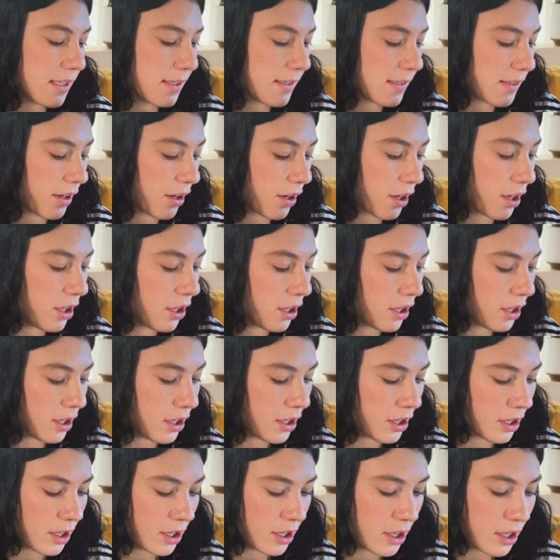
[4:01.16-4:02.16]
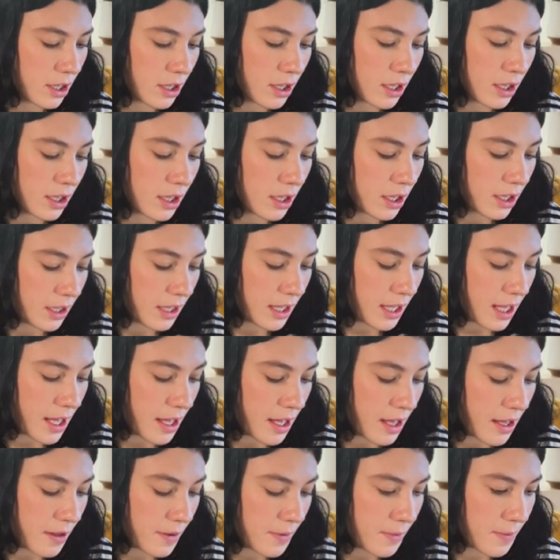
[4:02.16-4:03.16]
So
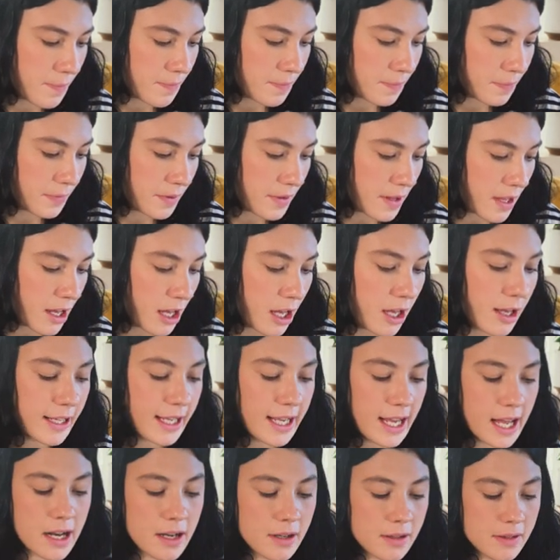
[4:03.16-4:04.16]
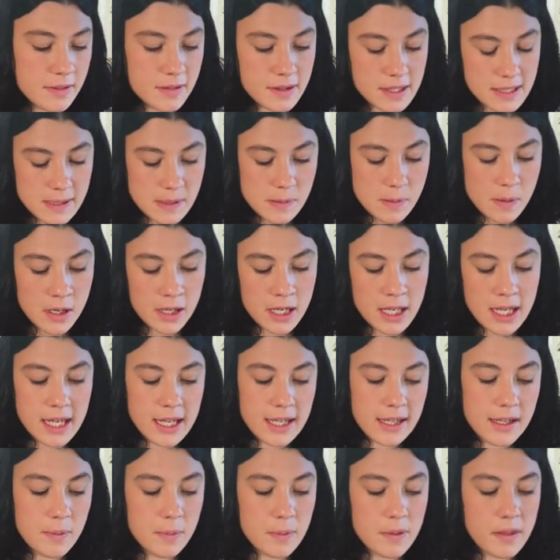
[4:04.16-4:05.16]
yeah, again, this one
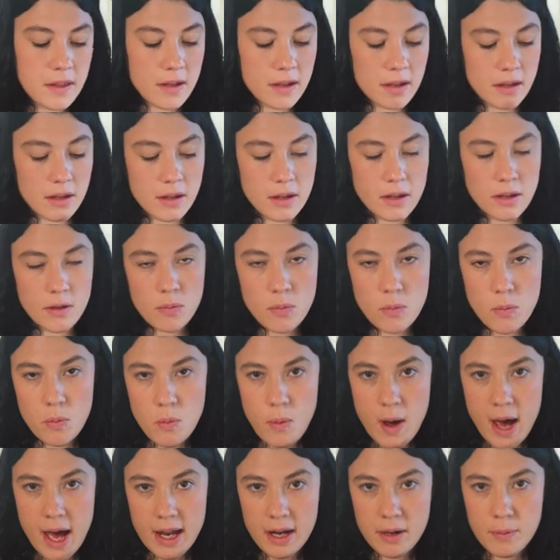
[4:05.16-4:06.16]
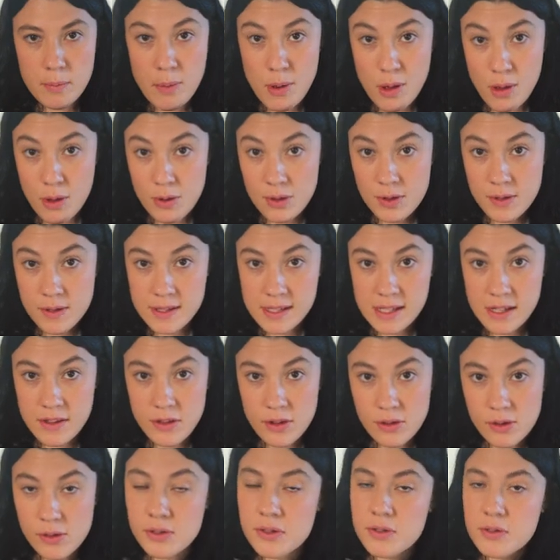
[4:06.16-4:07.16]
here with the white poles, I
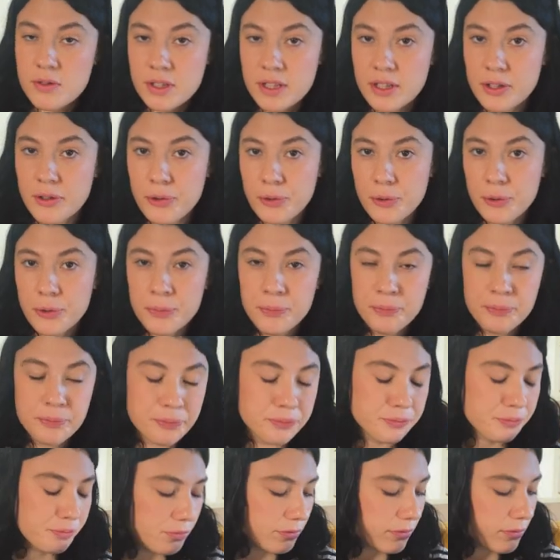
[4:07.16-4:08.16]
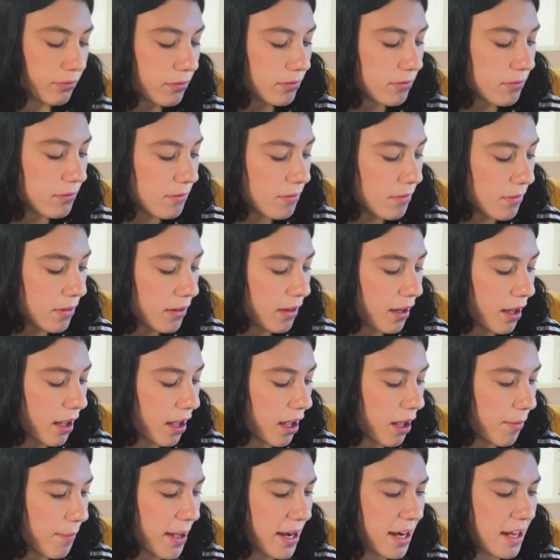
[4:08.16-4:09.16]
thought looked really cool.
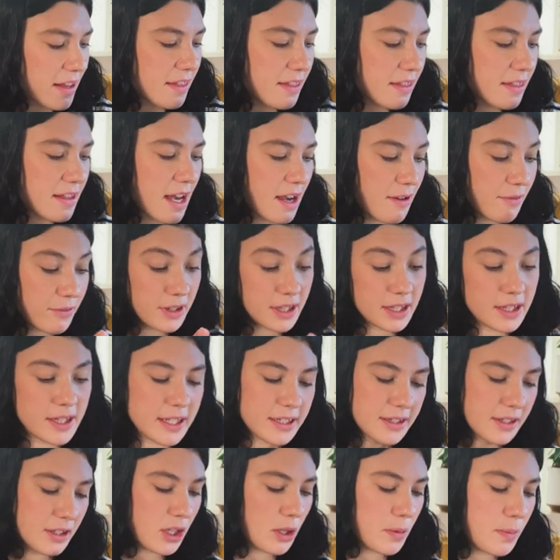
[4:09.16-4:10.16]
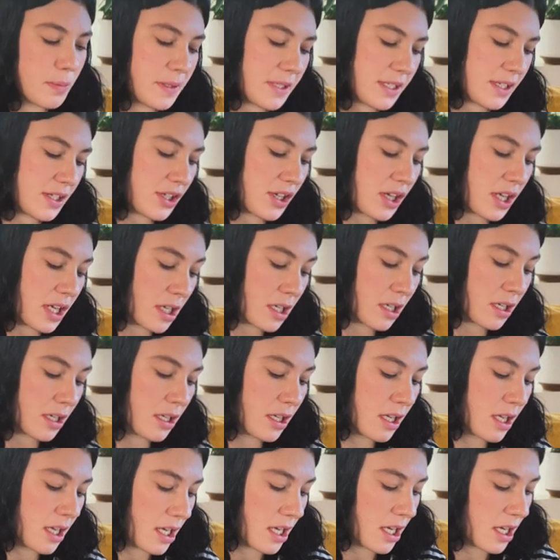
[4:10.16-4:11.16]
And I really like the
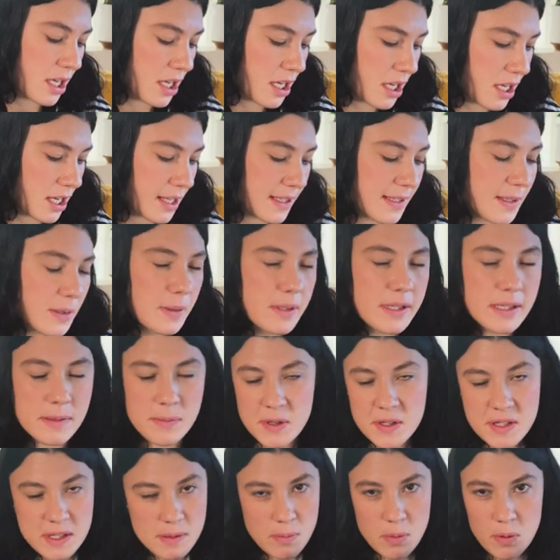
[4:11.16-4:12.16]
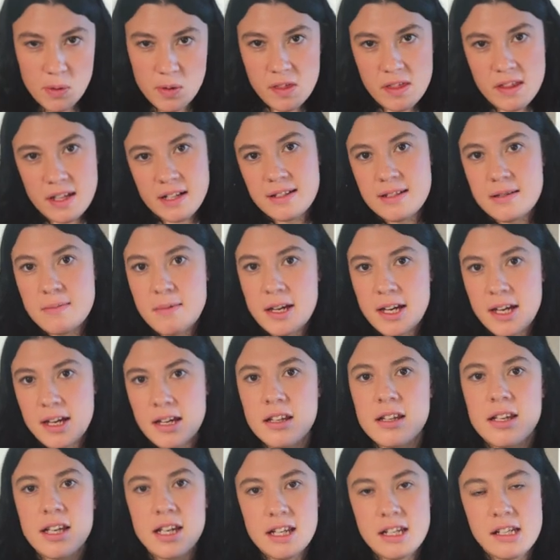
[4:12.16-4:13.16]
composition. That's always the most important thing to
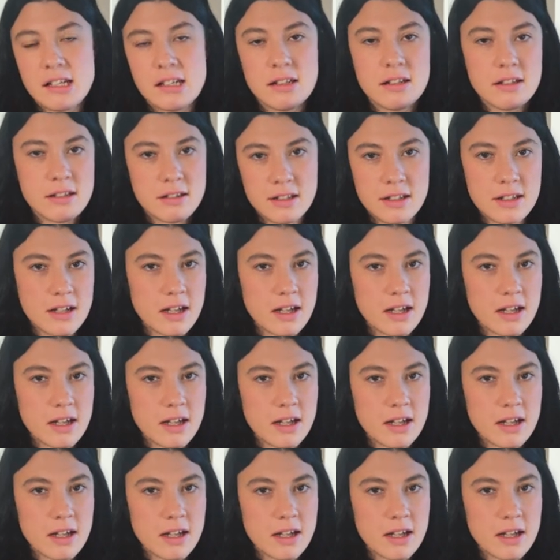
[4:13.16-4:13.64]
me in